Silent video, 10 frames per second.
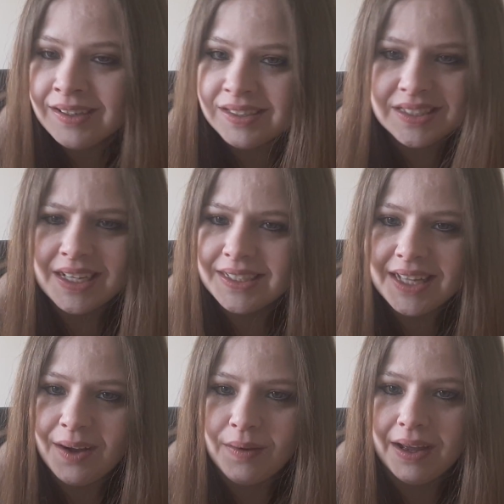because
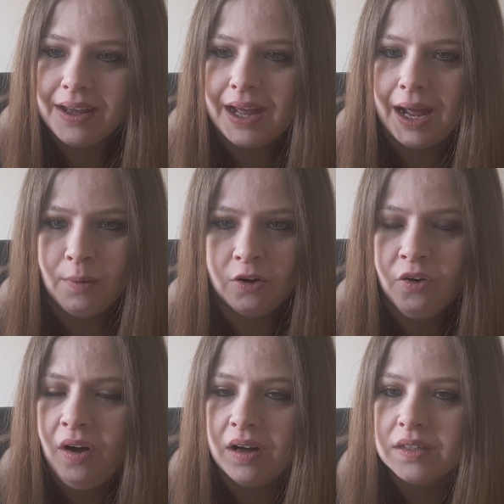that's how it came
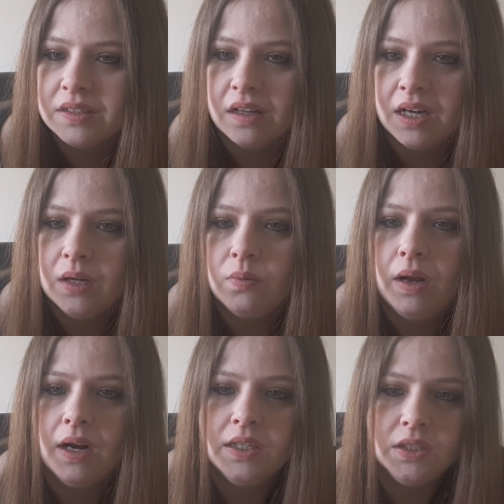across. Like,
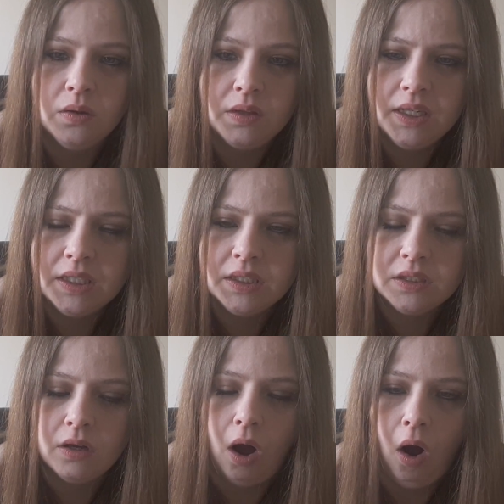well, I did
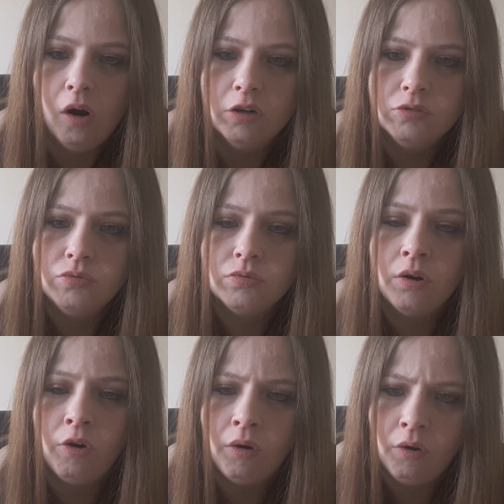this
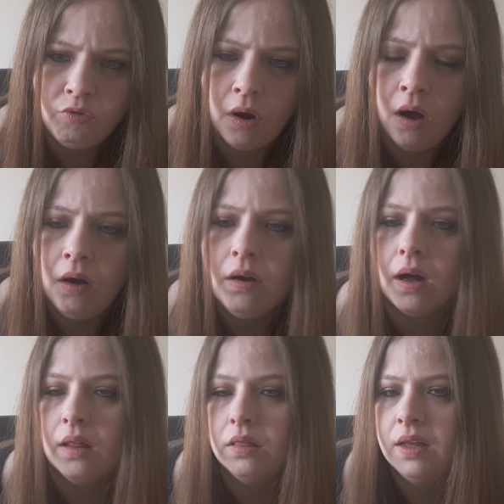
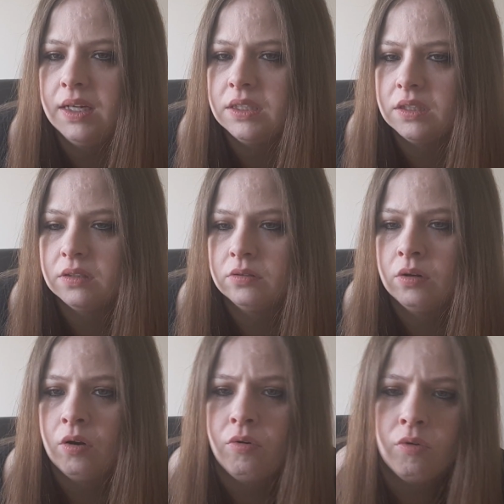wrong and this
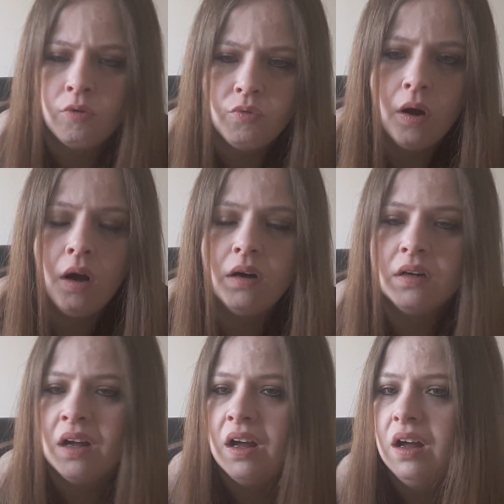
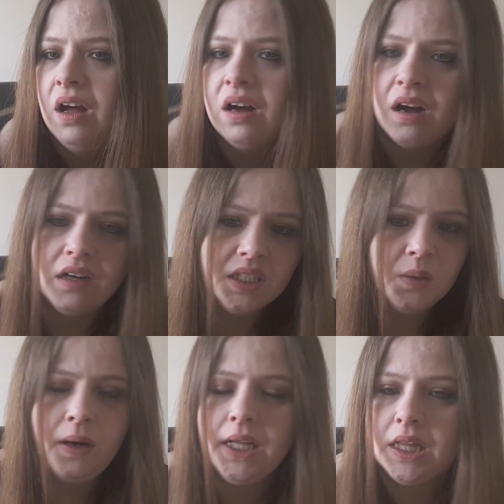wrong, can't
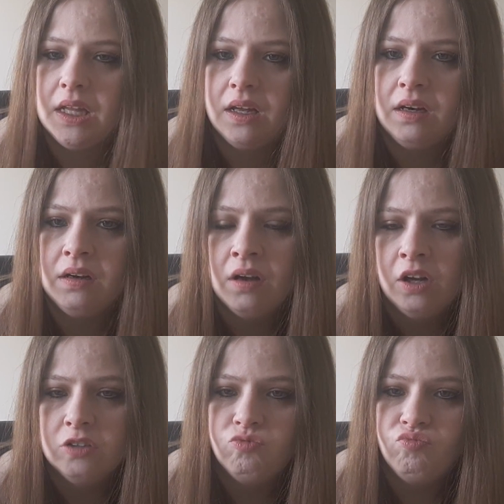do anything
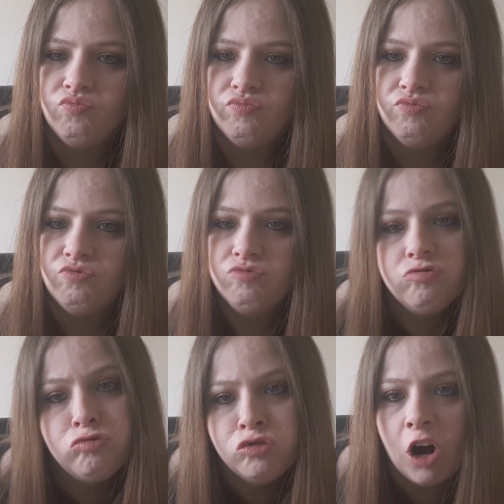
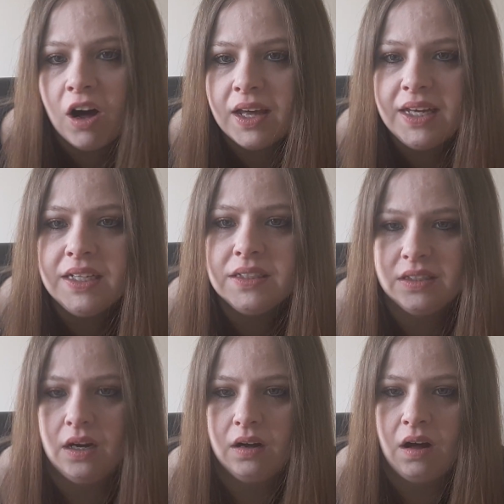right,
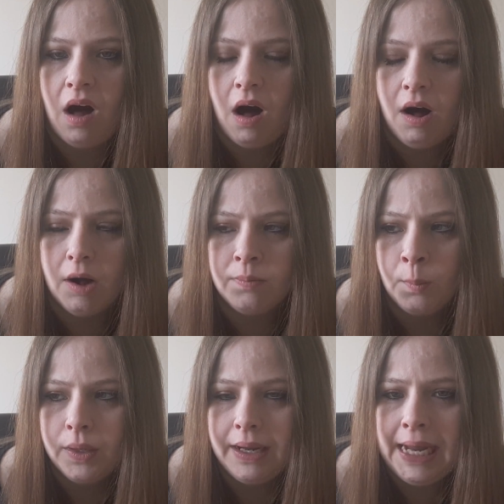I
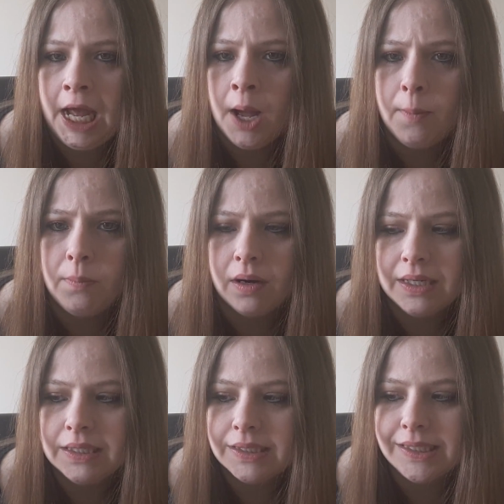can't be
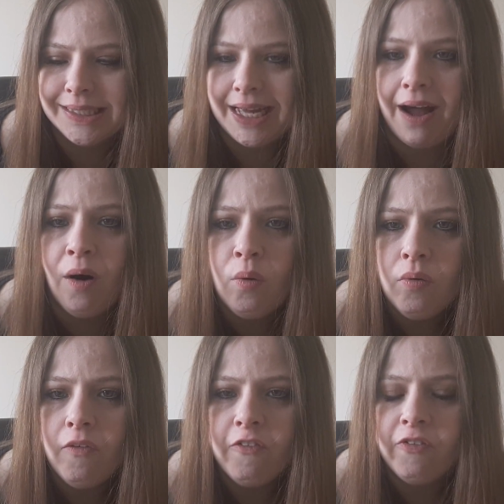
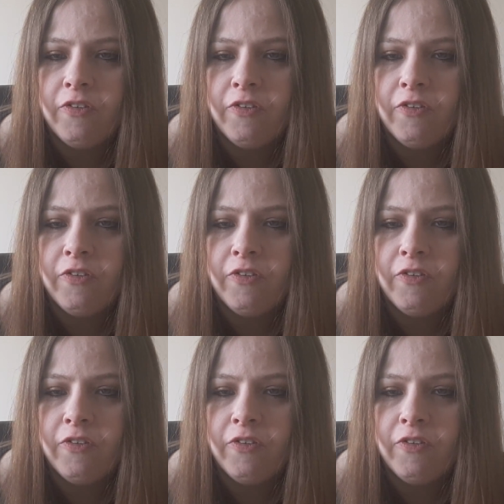myself.